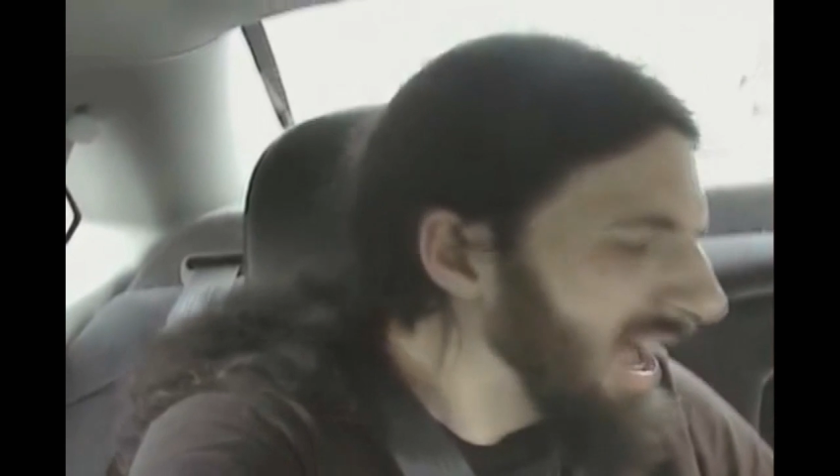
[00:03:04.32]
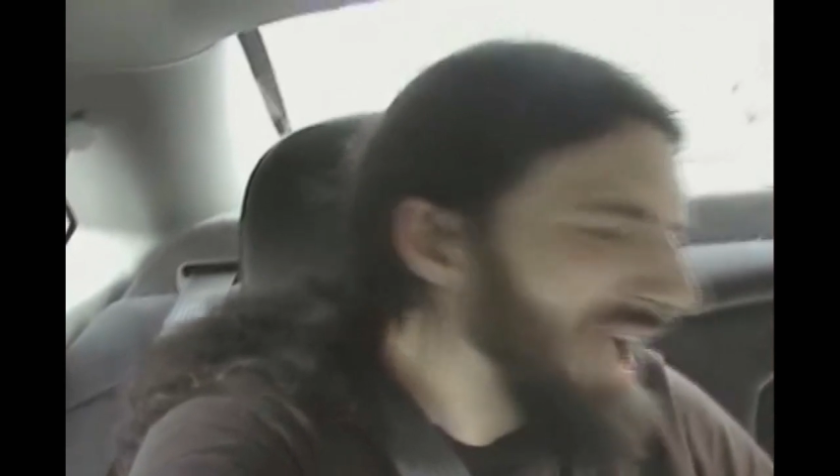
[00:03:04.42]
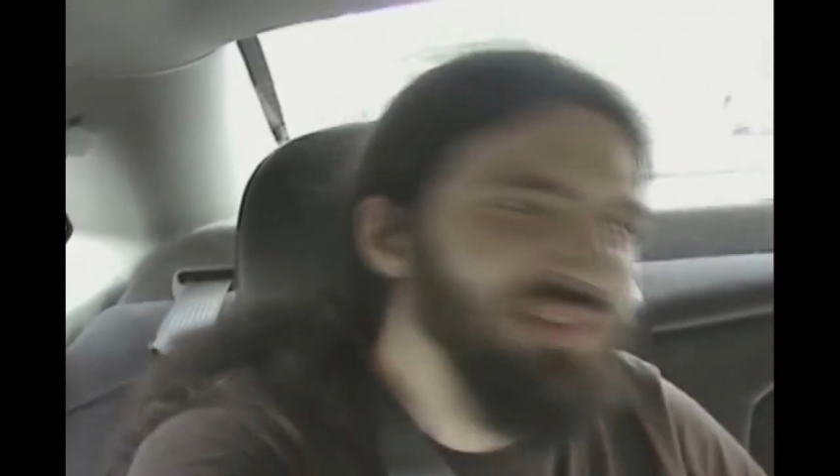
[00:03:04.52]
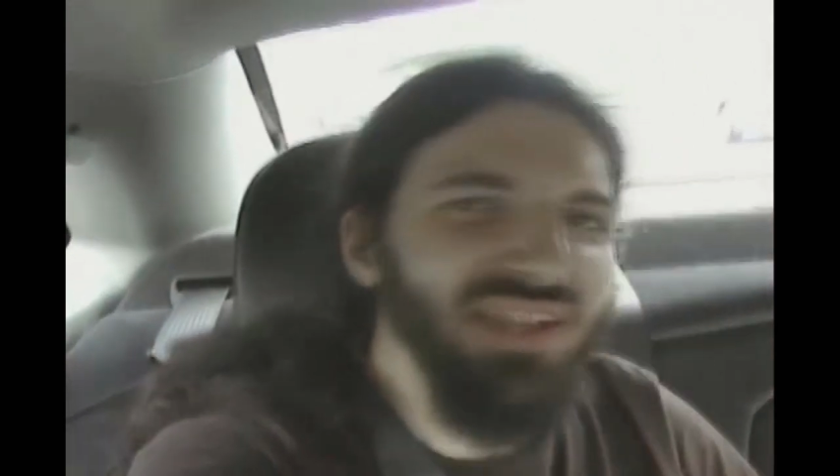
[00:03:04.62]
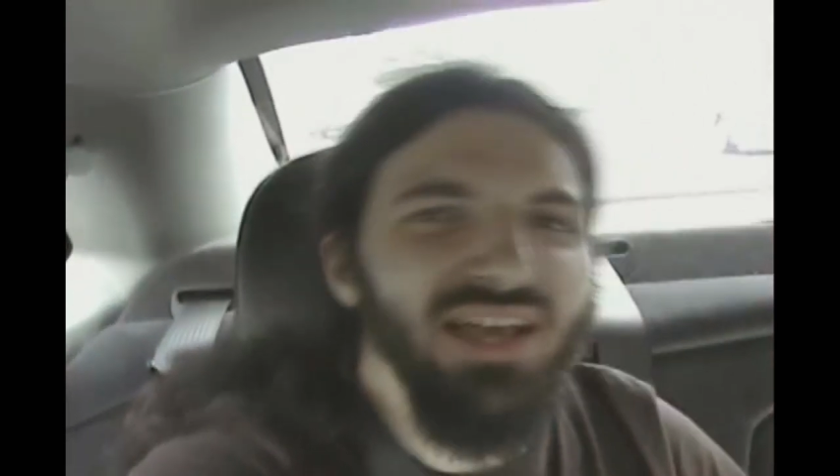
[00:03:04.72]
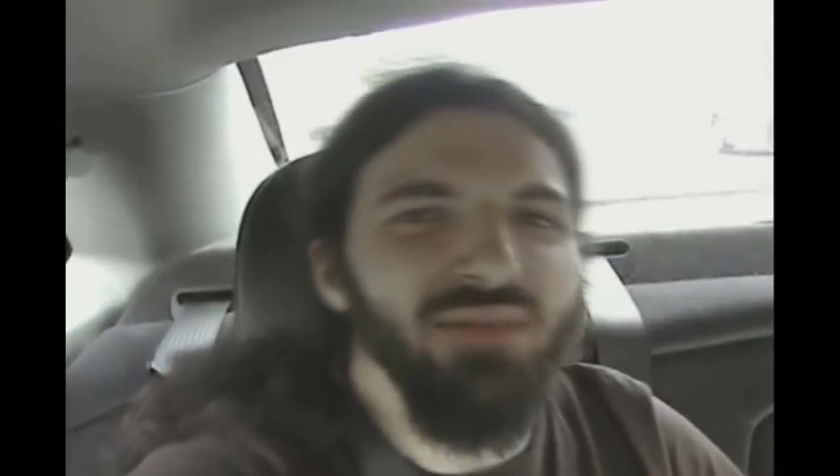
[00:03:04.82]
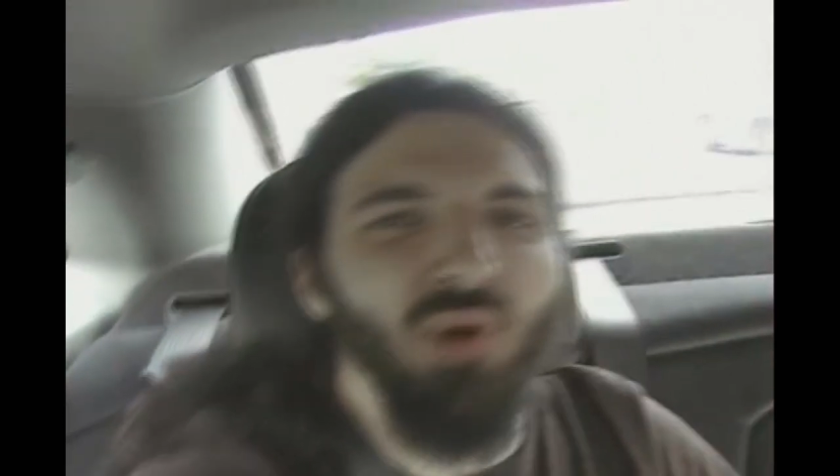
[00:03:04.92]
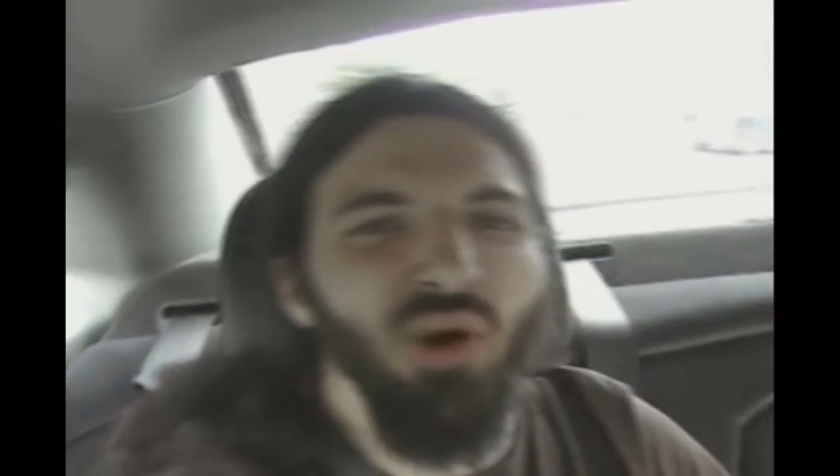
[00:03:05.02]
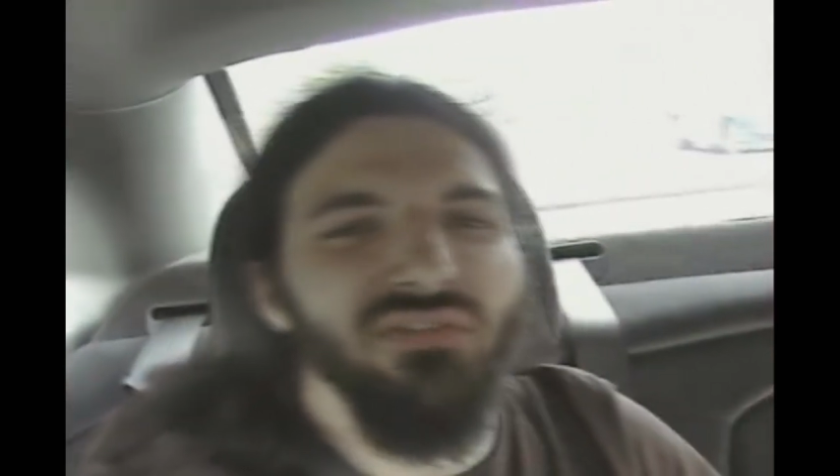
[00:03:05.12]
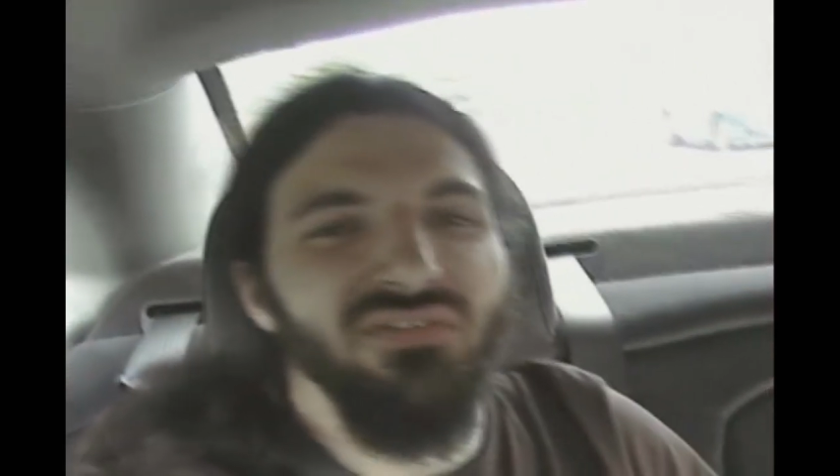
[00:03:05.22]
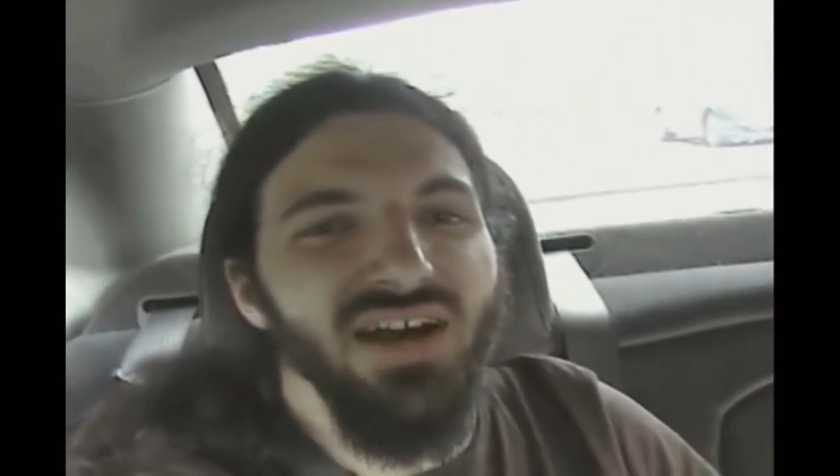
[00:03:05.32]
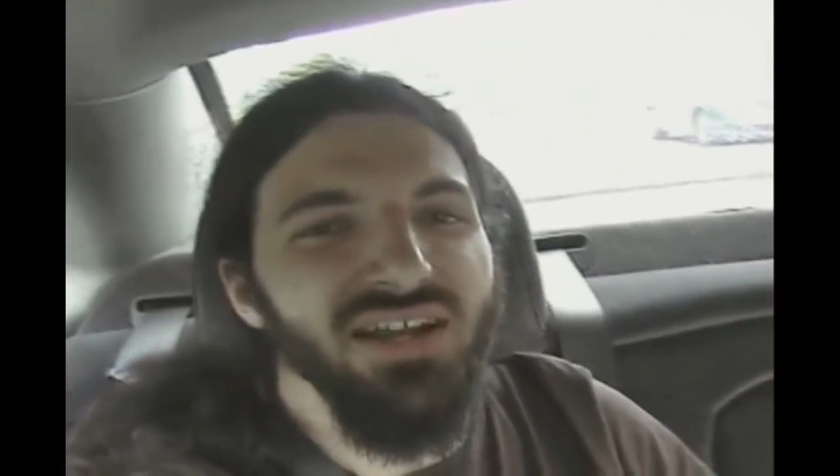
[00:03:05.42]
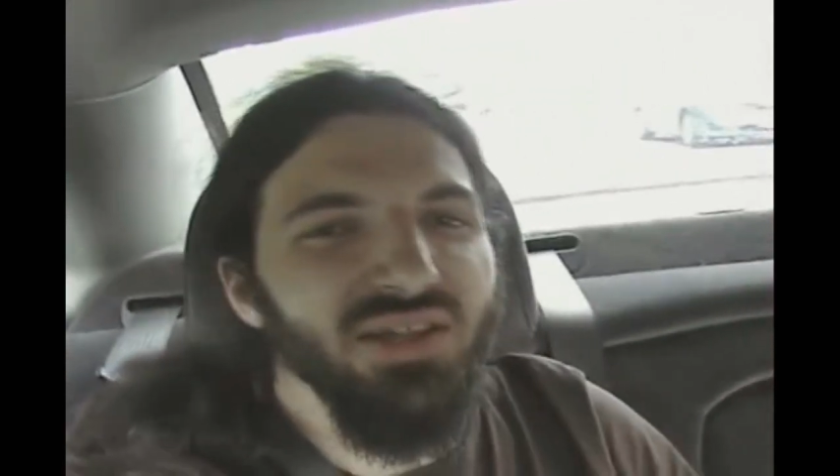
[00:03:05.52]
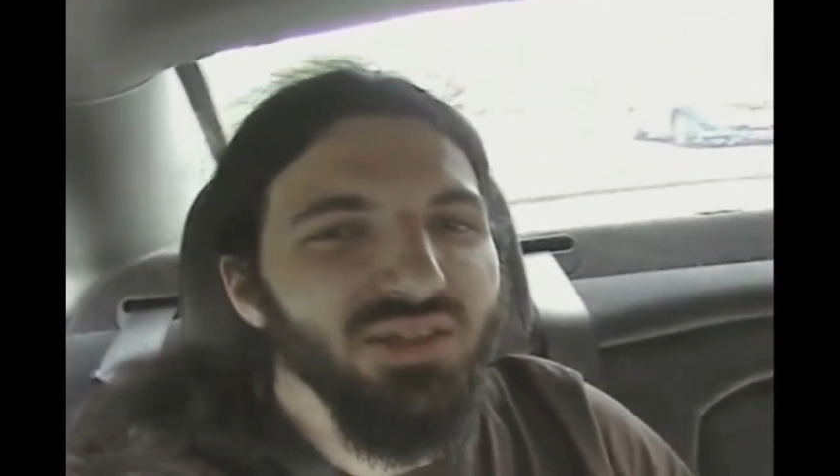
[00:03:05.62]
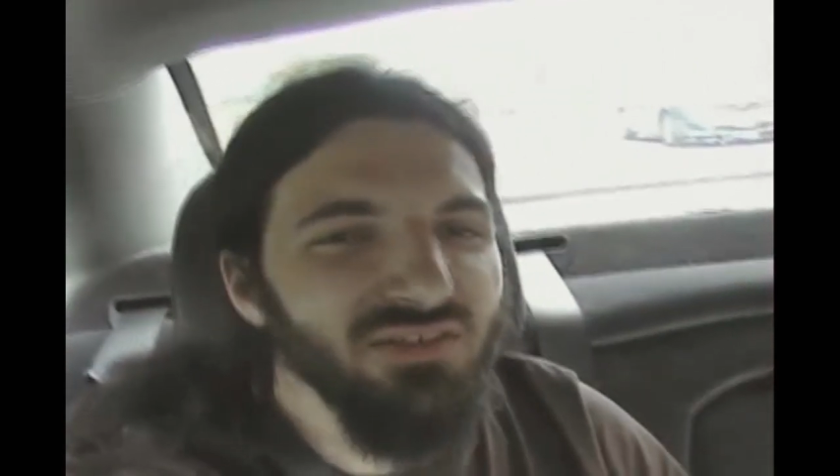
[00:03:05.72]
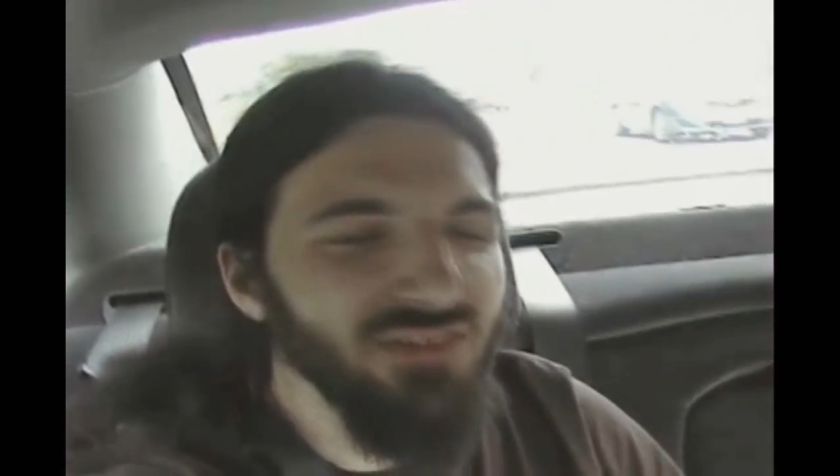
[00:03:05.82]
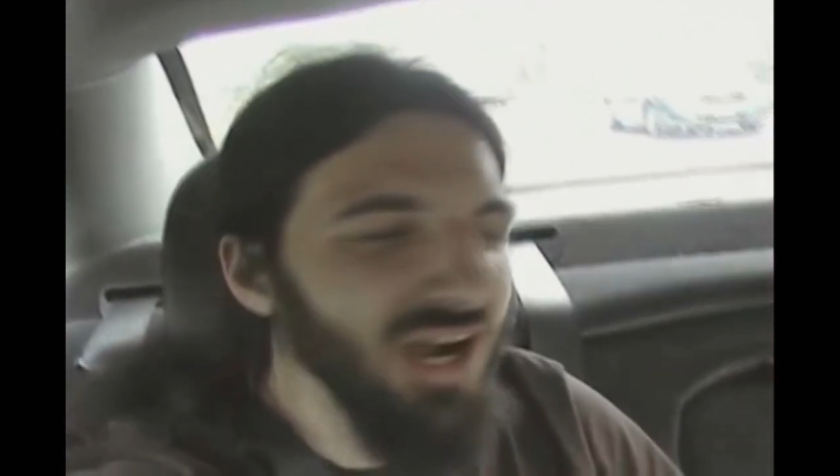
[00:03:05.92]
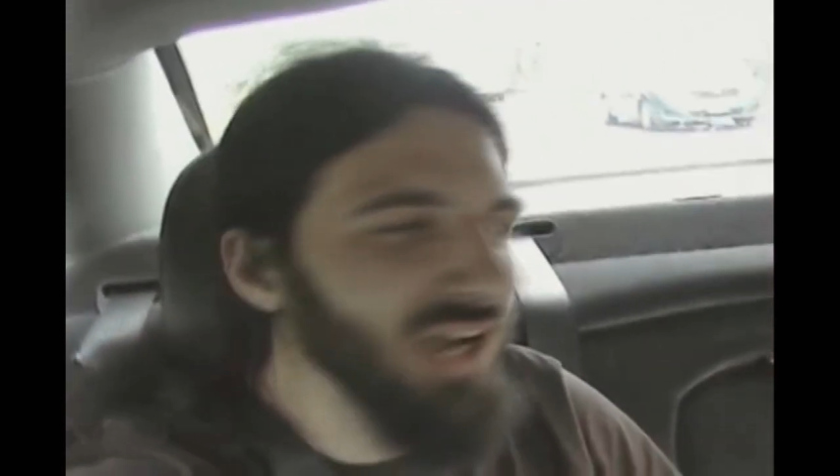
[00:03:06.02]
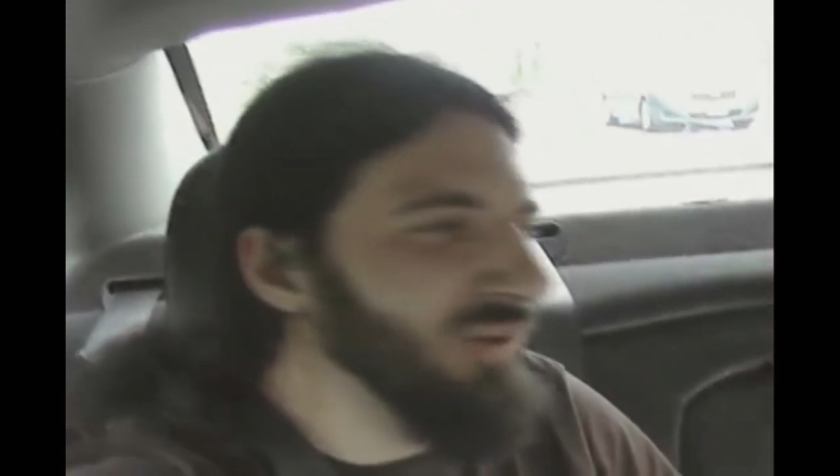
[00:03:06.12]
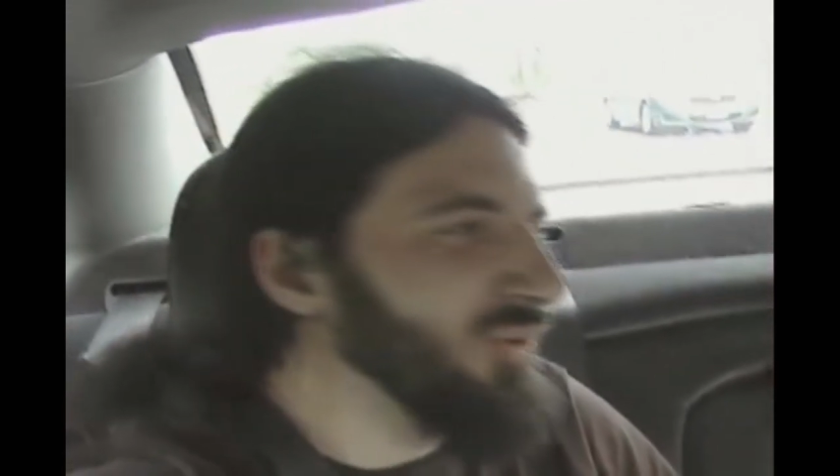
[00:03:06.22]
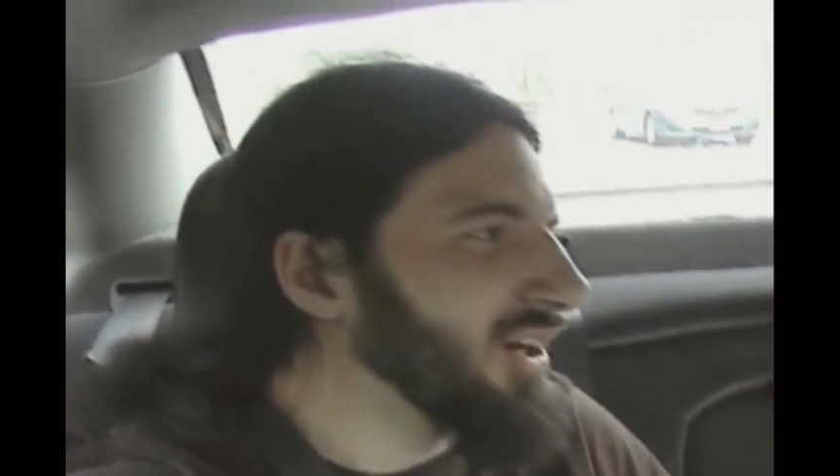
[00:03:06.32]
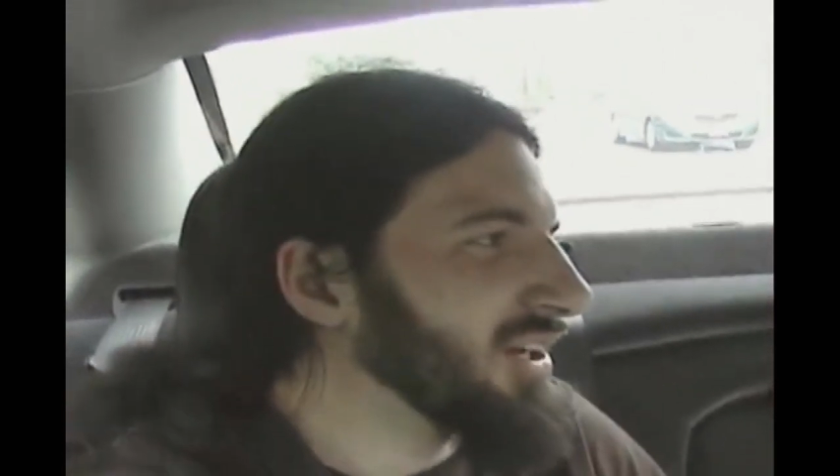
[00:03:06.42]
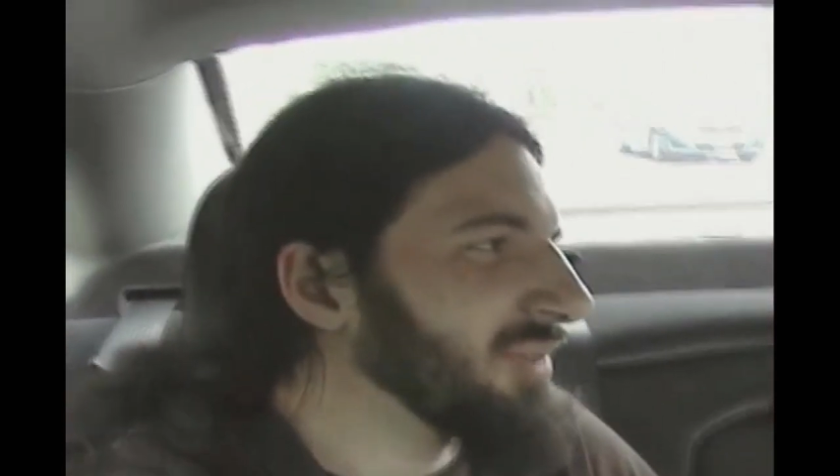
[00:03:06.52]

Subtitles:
I feel like more fun is the wrong word,